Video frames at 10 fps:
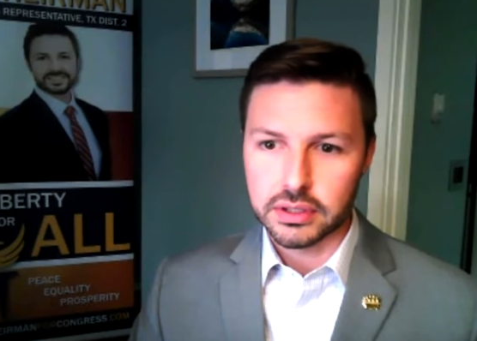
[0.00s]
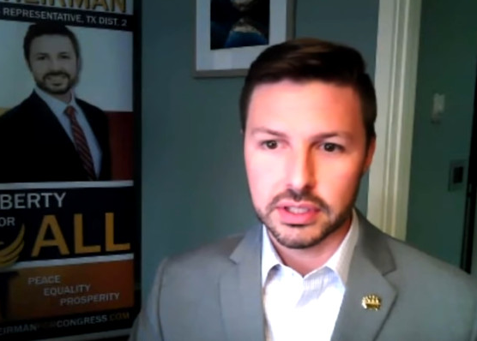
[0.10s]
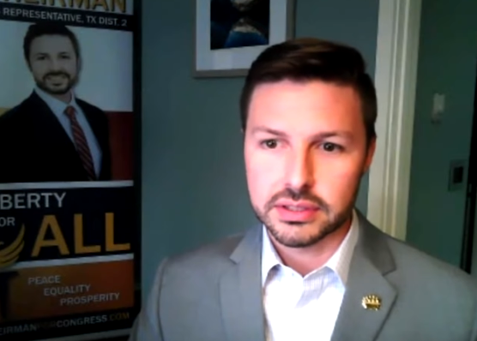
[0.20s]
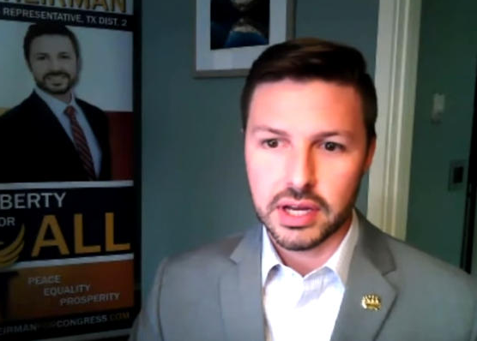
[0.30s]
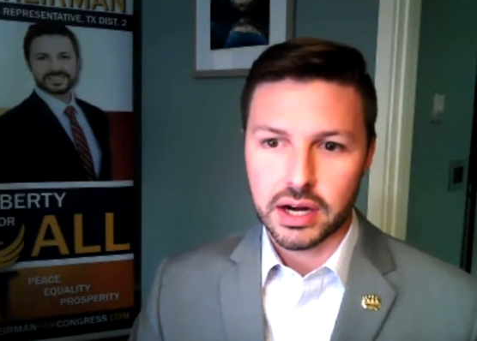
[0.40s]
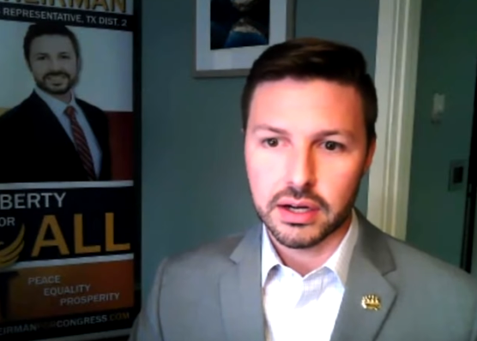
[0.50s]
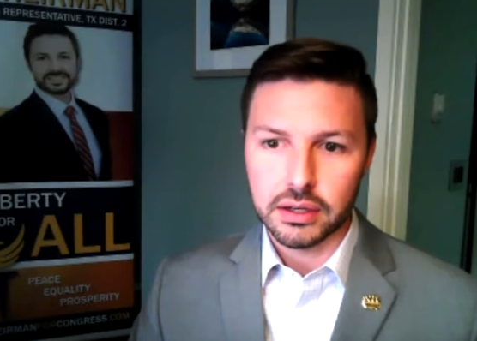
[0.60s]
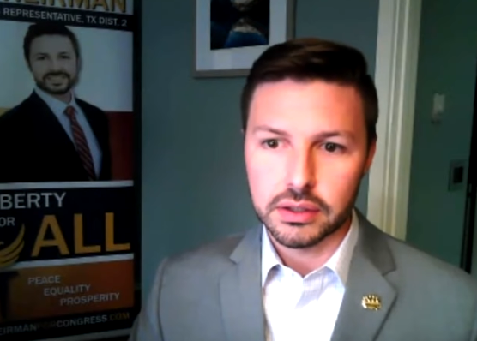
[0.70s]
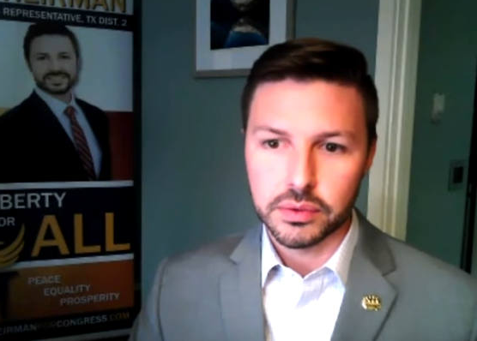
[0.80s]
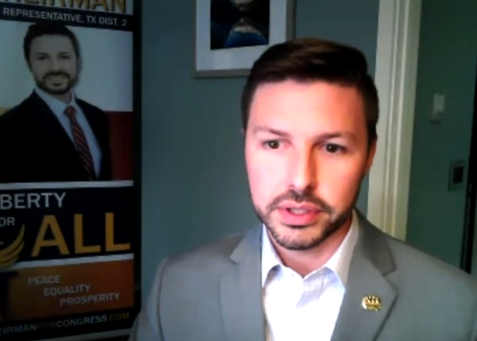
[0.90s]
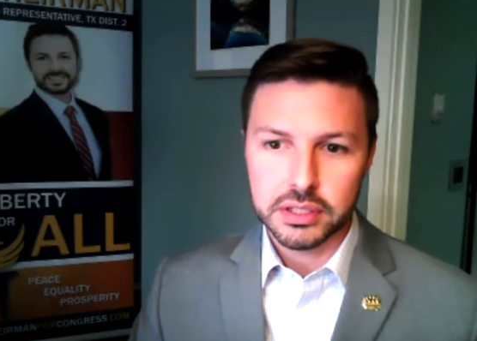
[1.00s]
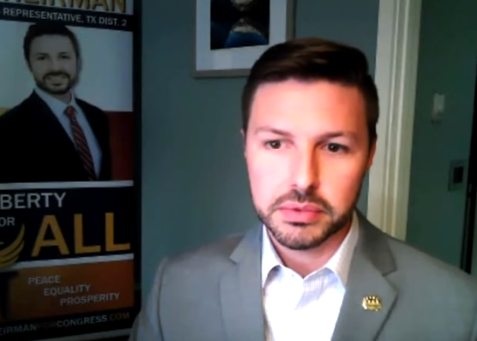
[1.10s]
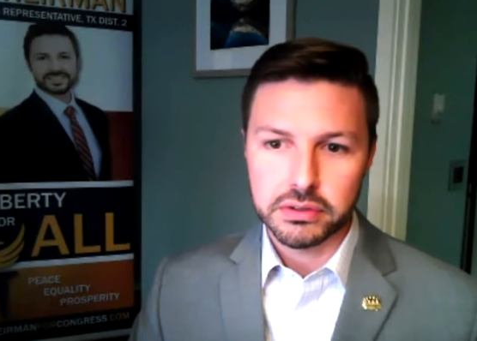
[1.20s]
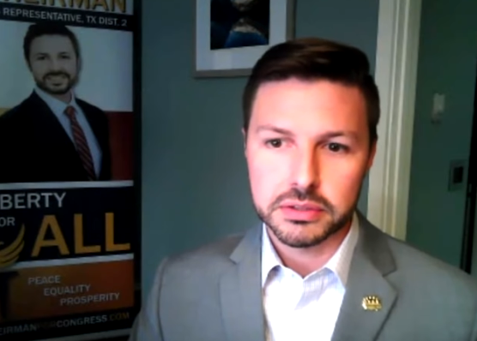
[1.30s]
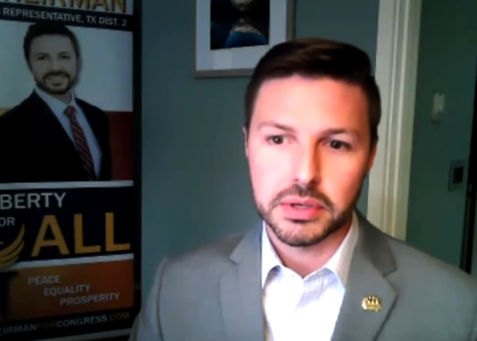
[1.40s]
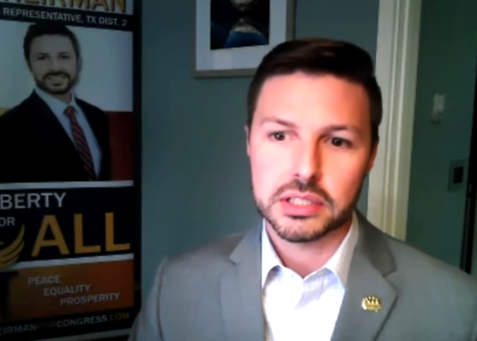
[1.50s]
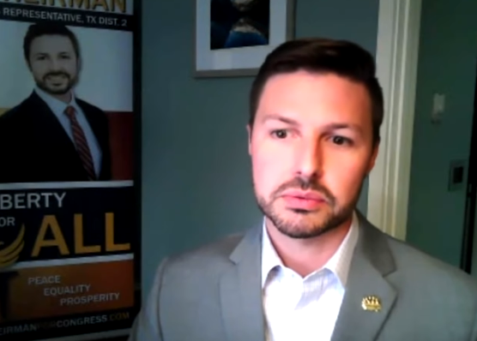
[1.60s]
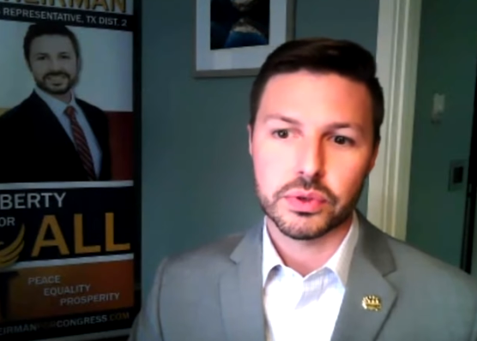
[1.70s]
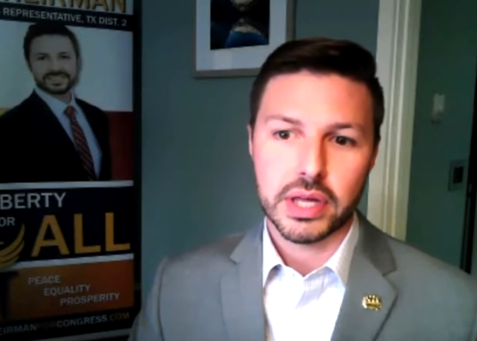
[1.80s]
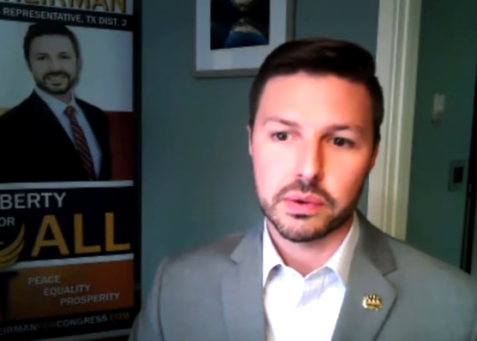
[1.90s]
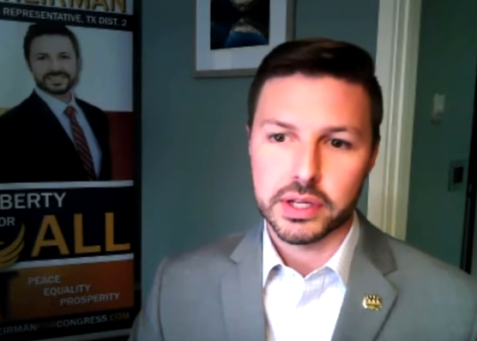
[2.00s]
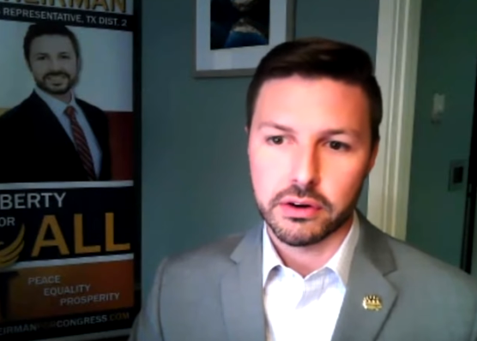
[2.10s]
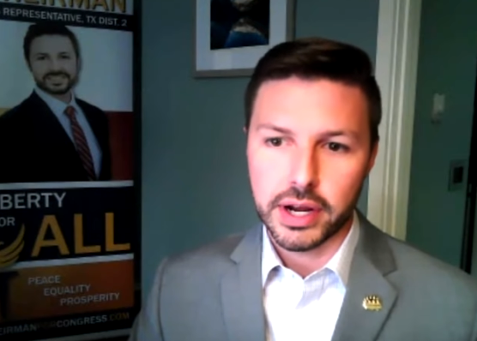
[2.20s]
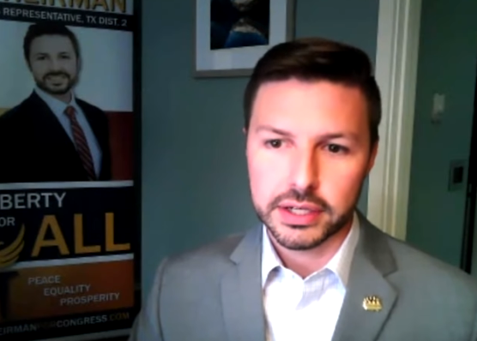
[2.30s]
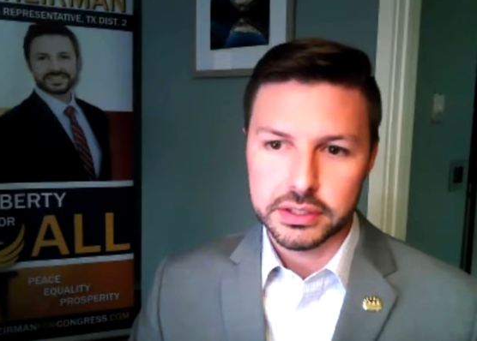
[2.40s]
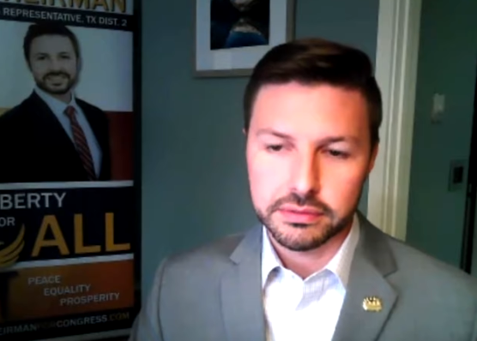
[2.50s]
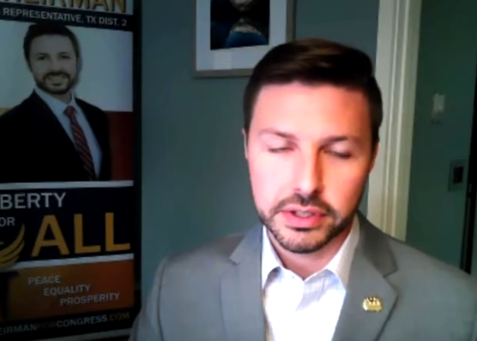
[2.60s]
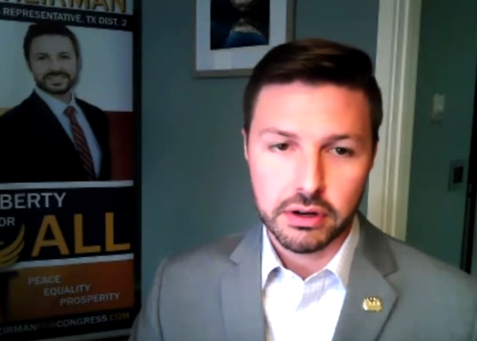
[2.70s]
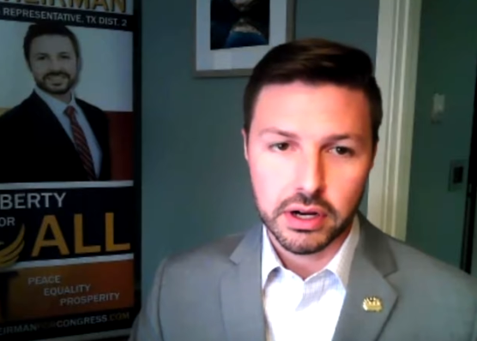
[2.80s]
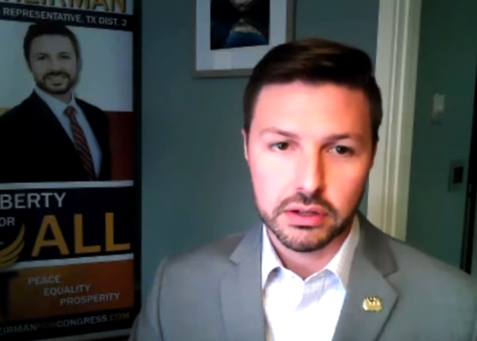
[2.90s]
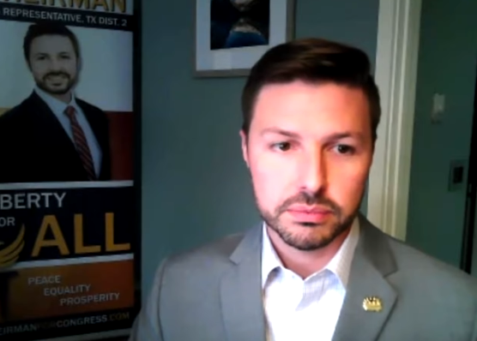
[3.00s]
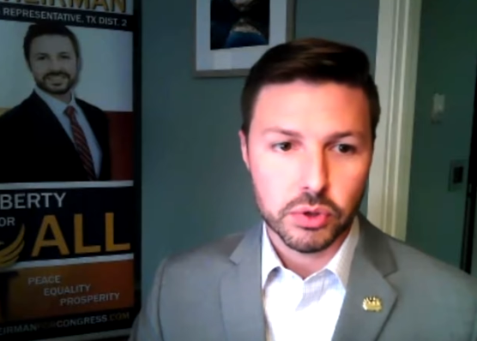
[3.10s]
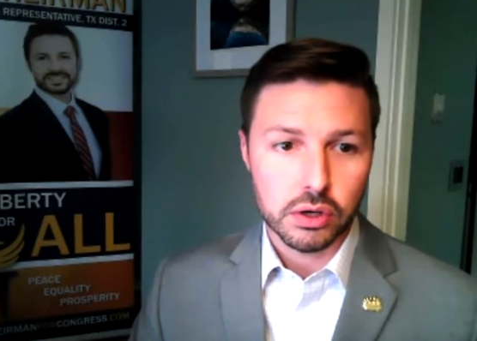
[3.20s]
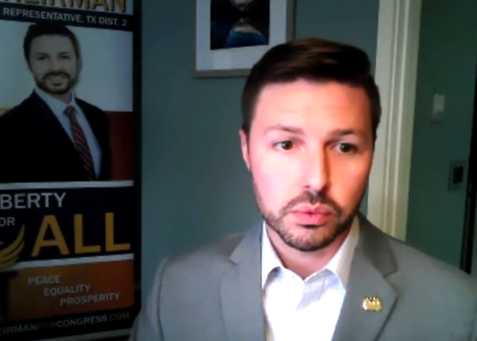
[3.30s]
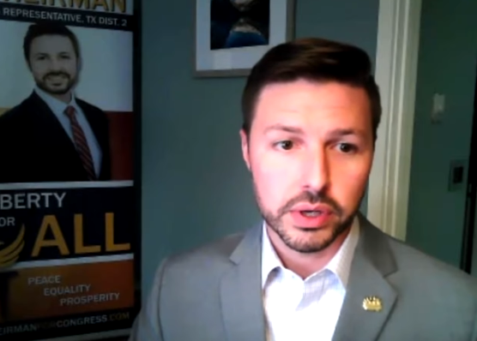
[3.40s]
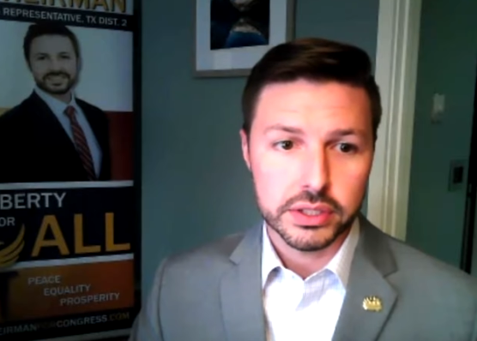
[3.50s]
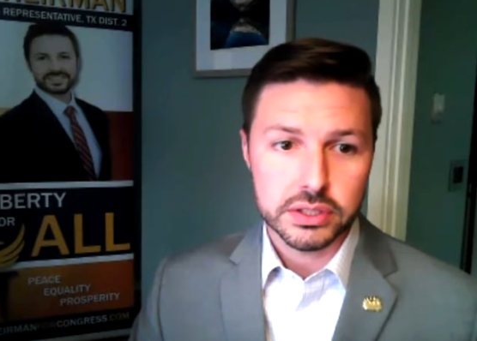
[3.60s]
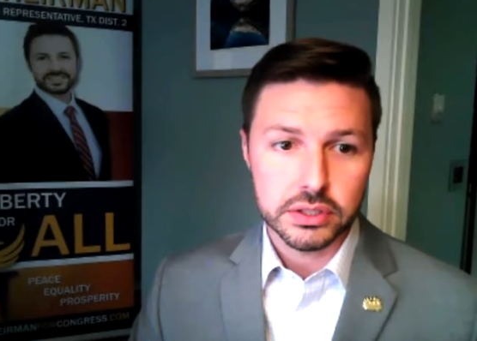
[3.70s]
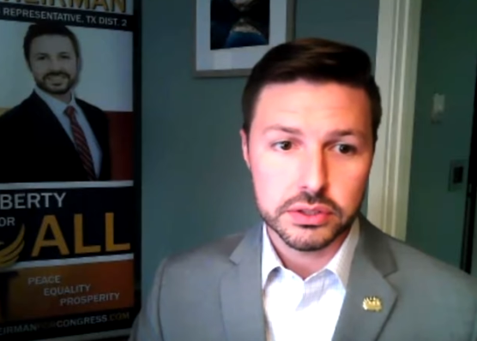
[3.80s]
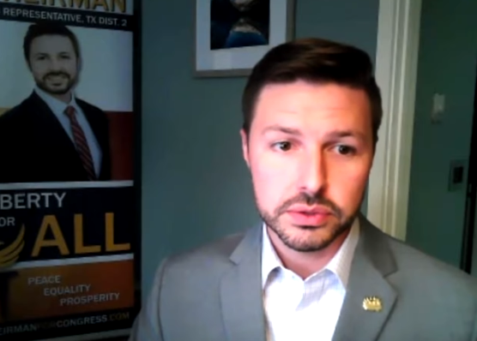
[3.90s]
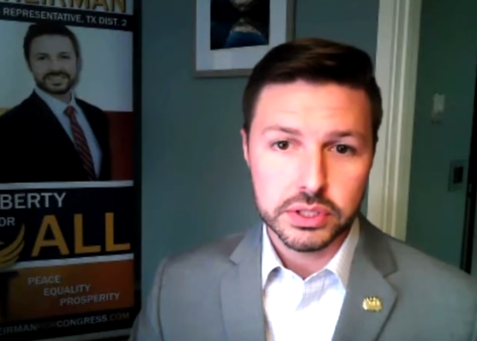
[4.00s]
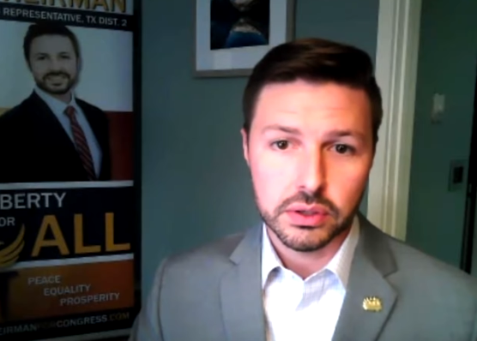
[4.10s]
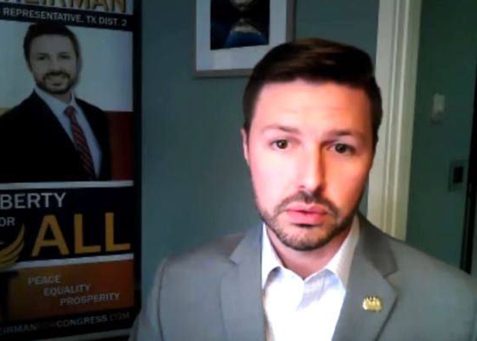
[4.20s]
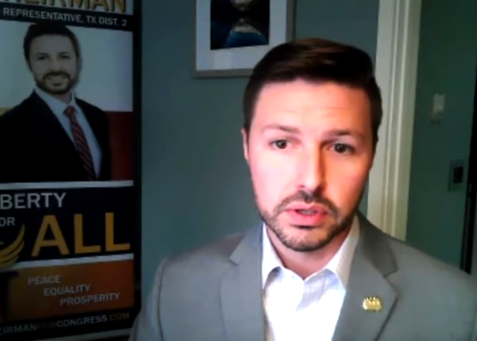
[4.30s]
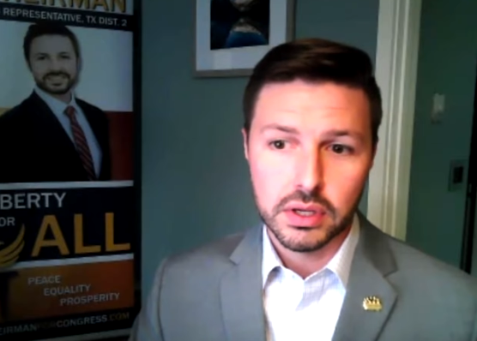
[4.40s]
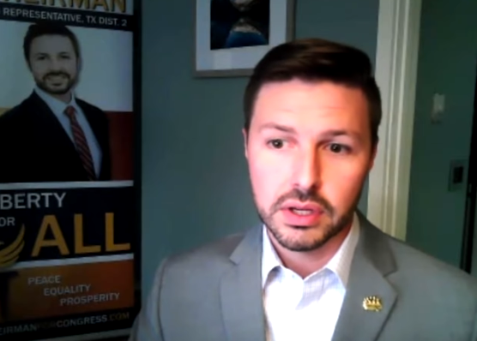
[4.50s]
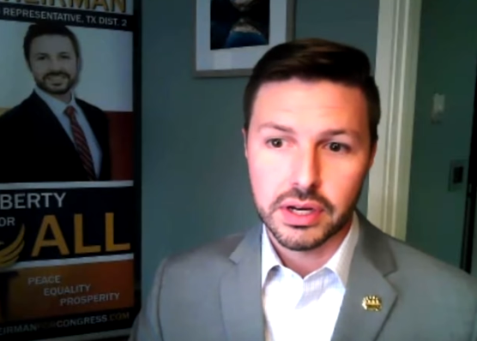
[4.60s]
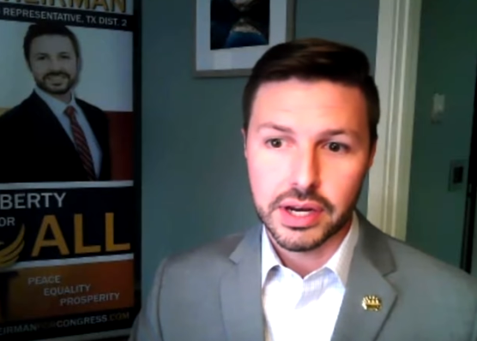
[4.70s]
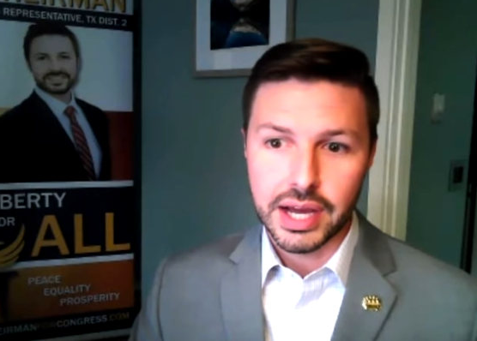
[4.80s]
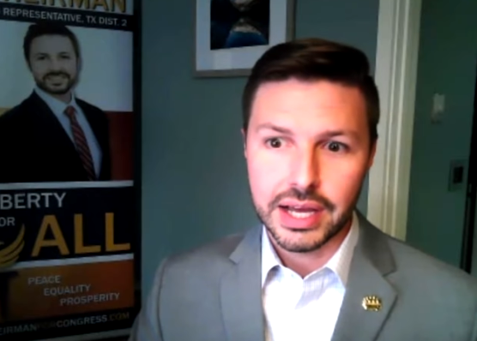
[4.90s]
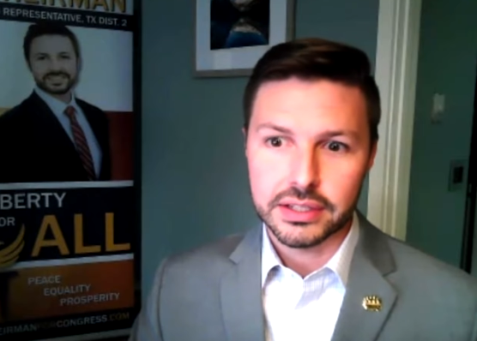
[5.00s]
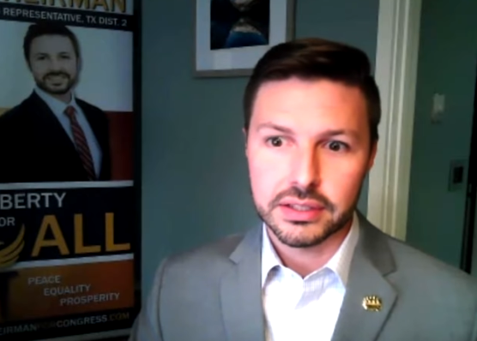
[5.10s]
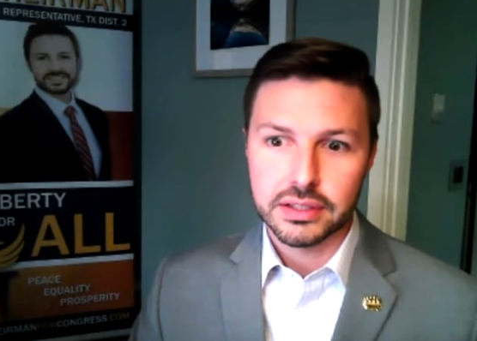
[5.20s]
Speaker 1: It's not at all. We need to be responsible with how we interact and figure out smarter ways to do so, not